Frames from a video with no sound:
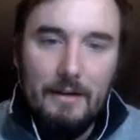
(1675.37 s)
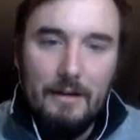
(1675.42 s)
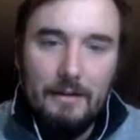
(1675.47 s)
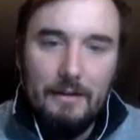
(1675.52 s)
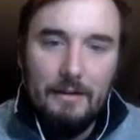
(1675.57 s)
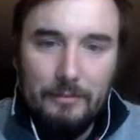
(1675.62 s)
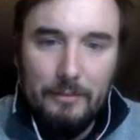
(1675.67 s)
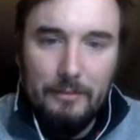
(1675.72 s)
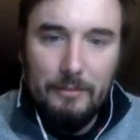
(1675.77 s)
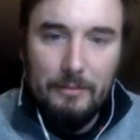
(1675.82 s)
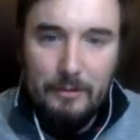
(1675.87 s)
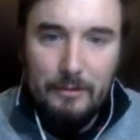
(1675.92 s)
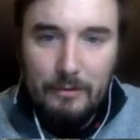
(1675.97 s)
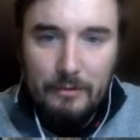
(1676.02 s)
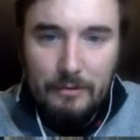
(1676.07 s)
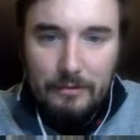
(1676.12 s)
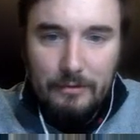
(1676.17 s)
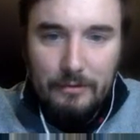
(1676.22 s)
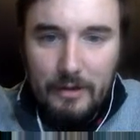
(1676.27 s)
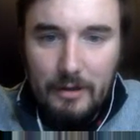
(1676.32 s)
this is really
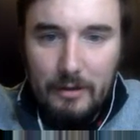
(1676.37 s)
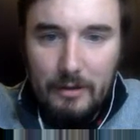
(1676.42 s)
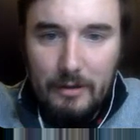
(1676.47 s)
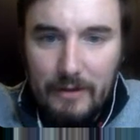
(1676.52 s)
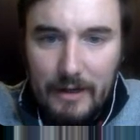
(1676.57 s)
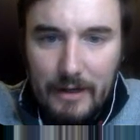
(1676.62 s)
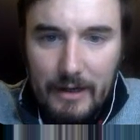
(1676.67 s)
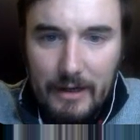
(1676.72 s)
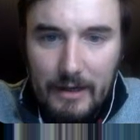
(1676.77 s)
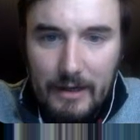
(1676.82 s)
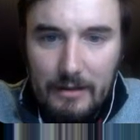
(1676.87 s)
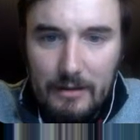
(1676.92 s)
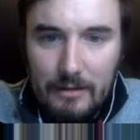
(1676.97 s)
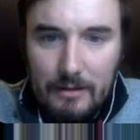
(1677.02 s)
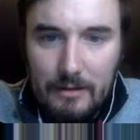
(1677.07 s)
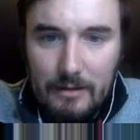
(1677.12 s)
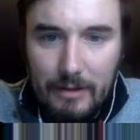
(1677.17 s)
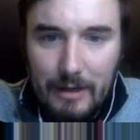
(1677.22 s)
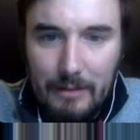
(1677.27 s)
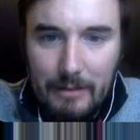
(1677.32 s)
cool. So you can find
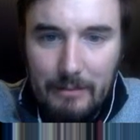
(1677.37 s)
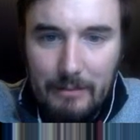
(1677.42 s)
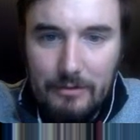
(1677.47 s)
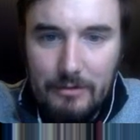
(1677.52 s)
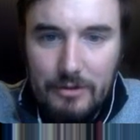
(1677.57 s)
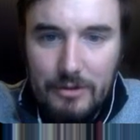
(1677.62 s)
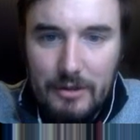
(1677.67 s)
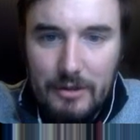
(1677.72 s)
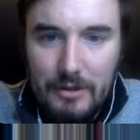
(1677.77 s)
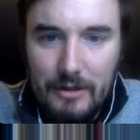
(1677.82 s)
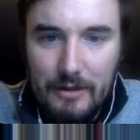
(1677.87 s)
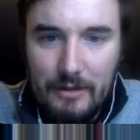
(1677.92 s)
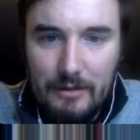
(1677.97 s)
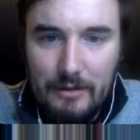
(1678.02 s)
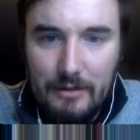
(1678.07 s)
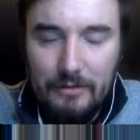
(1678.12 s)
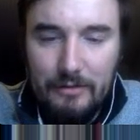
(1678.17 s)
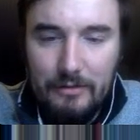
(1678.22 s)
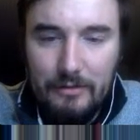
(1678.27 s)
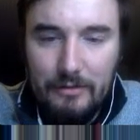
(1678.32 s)
bramble
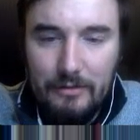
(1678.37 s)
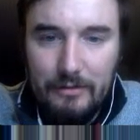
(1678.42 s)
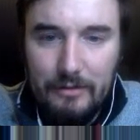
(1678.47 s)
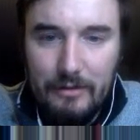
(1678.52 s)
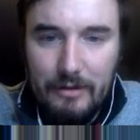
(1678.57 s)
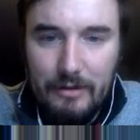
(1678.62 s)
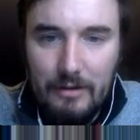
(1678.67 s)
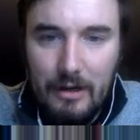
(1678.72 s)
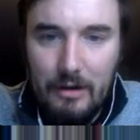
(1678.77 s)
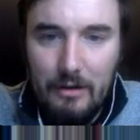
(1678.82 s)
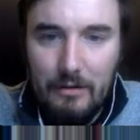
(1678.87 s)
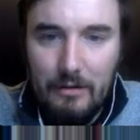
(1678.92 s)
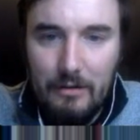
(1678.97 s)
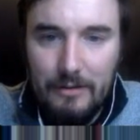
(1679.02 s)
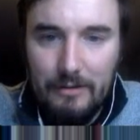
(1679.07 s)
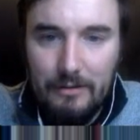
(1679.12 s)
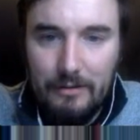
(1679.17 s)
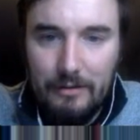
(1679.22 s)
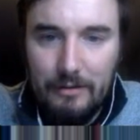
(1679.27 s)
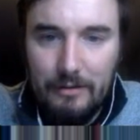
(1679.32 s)
sharks. Oh,
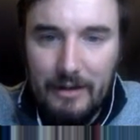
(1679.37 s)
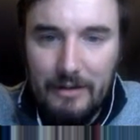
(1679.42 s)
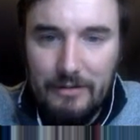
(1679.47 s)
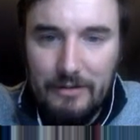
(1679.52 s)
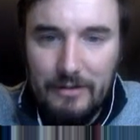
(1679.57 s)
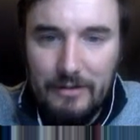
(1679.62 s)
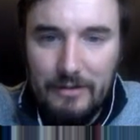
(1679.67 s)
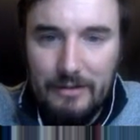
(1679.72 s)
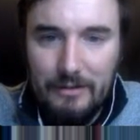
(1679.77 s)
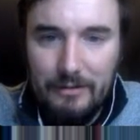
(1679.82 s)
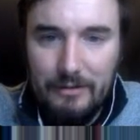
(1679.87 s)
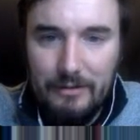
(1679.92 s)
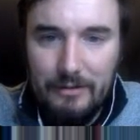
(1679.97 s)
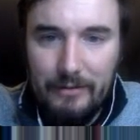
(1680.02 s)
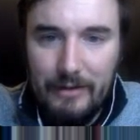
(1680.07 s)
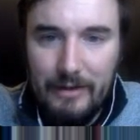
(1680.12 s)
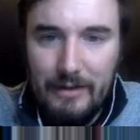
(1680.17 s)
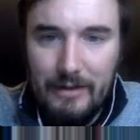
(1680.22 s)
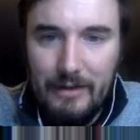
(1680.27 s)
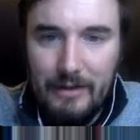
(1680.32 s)
this is actually, there's
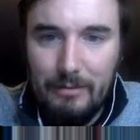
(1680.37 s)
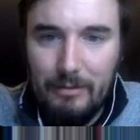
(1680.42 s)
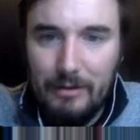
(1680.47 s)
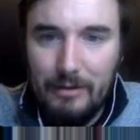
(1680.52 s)
something I need to